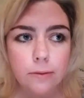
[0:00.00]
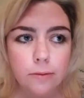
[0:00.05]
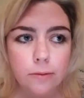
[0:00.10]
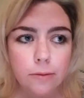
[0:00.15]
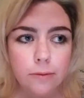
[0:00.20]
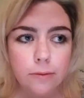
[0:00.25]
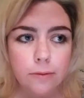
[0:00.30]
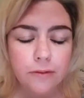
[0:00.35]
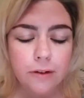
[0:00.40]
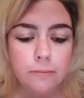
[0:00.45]

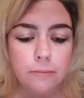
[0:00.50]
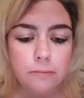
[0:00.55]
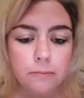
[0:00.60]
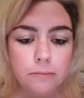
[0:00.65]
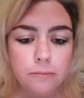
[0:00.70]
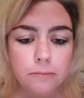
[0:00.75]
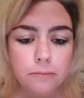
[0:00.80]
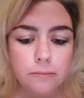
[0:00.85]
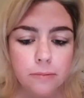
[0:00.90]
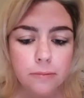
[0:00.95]

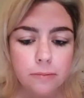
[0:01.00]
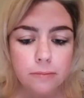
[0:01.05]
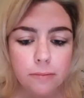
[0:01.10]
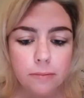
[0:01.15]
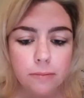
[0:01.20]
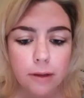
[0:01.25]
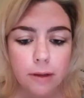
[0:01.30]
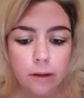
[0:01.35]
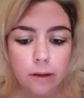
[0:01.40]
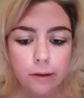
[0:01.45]
From
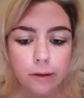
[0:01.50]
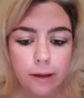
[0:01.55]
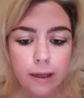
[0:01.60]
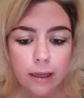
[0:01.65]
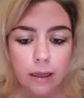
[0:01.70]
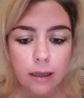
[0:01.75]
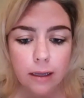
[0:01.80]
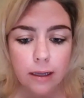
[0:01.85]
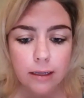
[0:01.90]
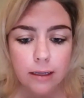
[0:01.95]

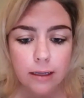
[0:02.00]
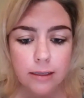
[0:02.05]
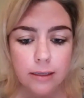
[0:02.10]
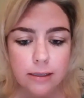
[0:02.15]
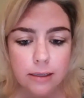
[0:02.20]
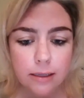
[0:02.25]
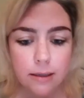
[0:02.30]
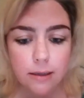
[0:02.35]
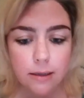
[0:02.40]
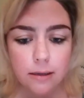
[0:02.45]
looking
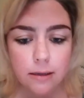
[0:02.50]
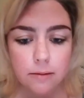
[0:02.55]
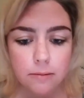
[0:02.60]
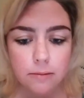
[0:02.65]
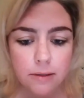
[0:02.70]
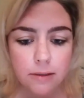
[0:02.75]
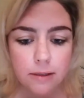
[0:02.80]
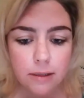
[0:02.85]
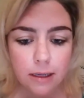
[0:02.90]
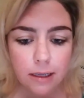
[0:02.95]
into the
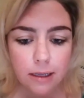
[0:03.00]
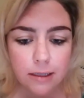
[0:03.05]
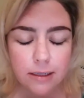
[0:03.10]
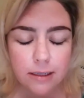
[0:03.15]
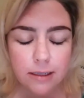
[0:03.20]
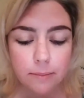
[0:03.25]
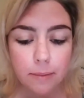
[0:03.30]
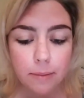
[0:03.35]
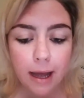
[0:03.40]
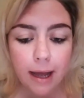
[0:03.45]

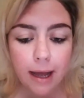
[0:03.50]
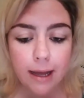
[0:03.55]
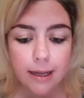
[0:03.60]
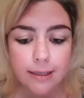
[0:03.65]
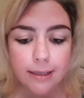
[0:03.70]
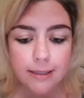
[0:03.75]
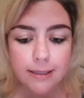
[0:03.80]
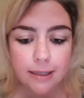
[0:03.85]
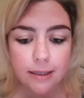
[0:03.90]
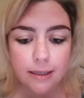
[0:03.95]

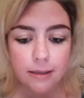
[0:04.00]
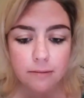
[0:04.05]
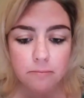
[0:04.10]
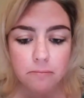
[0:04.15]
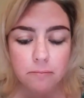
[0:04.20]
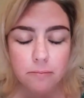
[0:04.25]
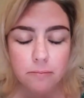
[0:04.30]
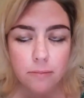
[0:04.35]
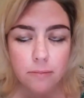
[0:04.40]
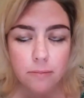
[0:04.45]
past and
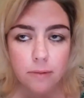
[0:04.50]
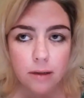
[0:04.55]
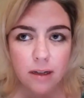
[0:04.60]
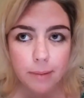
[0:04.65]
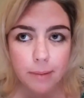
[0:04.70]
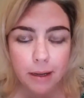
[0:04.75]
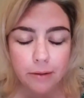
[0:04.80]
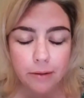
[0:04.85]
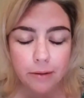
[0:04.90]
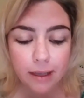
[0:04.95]

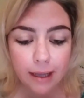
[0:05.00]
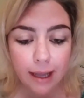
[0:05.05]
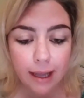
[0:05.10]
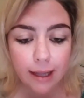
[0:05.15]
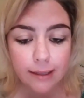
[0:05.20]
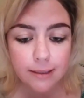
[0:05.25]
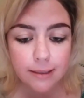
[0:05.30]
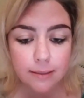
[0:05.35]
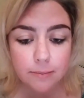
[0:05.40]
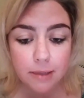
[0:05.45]
about the
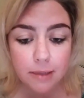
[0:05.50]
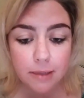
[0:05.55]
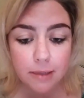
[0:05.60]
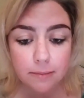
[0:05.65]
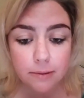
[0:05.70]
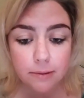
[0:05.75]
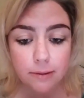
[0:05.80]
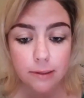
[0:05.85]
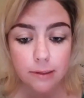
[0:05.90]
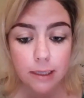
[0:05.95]
Celtic
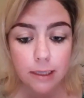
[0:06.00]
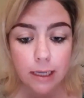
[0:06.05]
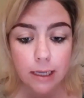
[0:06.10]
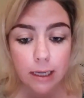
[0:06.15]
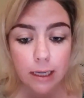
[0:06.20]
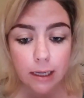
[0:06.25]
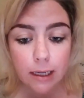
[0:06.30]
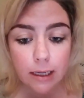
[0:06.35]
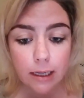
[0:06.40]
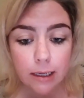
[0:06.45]
people,
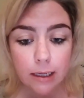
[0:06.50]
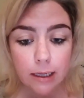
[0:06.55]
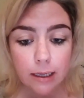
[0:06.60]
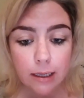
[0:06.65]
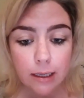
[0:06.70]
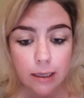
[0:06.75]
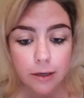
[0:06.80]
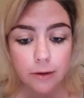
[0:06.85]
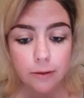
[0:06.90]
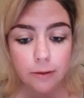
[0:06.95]

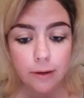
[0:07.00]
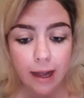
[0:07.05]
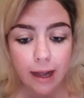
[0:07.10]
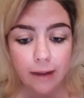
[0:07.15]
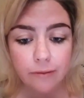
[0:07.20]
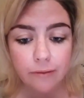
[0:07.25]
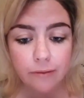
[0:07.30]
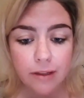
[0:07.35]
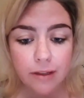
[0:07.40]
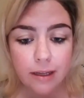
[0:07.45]
you know,
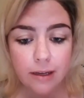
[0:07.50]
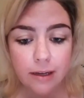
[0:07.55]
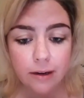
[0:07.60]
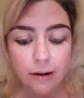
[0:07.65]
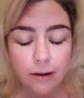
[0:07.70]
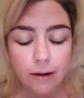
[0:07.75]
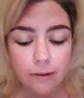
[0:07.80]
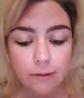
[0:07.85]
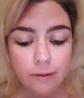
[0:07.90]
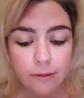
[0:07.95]
everything
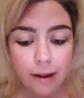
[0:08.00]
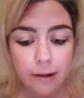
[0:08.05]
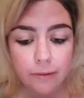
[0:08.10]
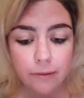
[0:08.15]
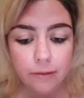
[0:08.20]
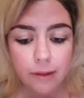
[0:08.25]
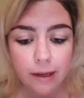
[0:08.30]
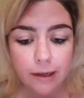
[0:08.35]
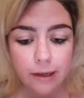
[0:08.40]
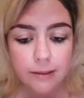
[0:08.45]

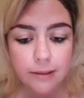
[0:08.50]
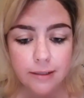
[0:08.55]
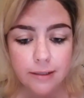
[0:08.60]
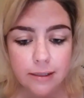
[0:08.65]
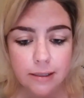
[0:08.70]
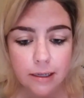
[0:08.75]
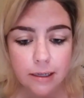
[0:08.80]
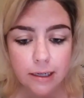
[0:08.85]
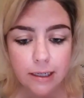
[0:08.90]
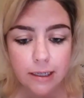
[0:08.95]
around their
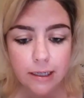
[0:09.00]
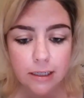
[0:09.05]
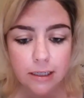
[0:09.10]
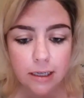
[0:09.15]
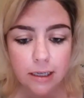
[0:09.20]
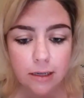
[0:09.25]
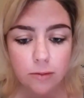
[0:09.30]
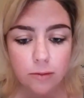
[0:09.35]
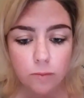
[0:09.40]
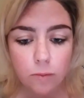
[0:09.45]

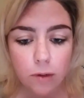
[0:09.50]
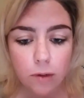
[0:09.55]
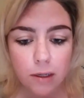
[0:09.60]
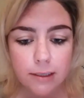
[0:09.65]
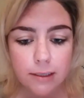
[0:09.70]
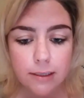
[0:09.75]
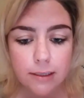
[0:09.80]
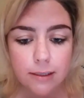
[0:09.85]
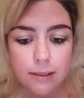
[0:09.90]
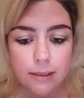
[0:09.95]
society
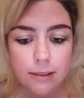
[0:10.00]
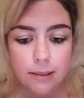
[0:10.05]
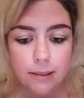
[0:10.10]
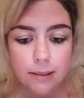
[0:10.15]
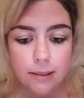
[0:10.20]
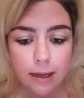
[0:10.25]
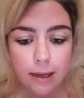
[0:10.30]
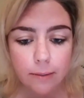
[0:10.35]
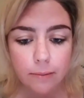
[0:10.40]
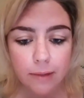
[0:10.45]
was
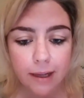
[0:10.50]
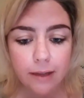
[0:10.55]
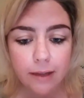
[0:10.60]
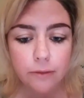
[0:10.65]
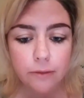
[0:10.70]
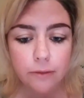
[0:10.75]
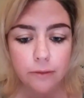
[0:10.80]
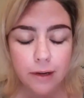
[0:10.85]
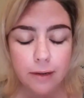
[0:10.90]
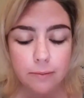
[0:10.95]
like
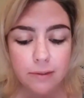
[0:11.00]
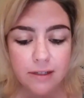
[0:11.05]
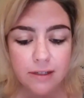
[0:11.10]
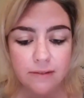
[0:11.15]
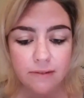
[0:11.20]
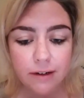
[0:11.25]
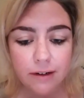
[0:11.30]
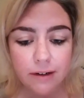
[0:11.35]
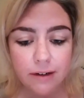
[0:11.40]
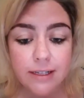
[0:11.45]
3 was
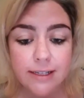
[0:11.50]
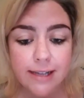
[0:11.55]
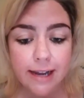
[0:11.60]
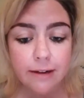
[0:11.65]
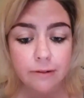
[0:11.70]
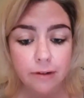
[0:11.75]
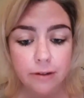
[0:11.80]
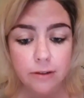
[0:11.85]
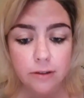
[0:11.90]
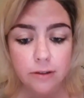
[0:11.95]
very
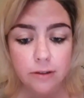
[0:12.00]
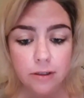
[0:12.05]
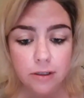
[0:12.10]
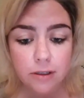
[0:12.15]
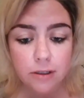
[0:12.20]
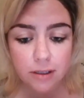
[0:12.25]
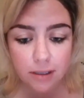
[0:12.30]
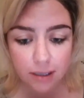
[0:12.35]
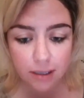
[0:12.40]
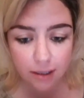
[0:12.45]
sacred
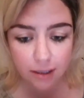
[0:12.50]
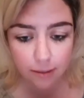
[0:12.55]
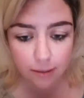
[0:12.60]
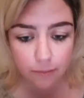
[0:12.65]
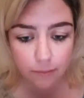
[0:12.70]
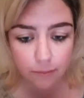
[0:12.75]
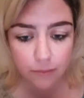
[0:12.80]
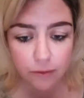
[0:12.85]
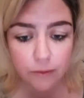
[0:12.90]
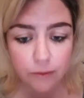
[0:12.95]
to
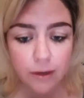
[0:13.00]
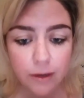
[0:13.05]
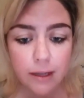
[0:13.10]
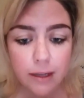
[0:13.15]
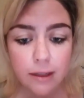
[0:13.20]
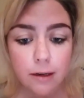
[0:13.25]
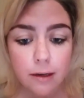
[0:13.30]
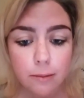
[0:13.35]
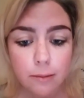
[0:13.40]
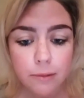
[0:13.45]
them. 3,
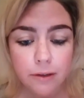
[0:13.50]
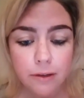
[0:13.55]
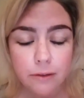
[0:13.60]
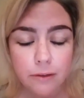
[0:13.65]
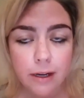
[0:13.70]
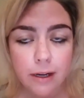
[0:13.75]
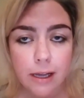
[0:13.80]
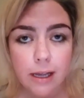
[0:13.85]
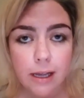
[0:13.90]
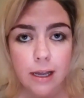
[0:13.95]
the number 3,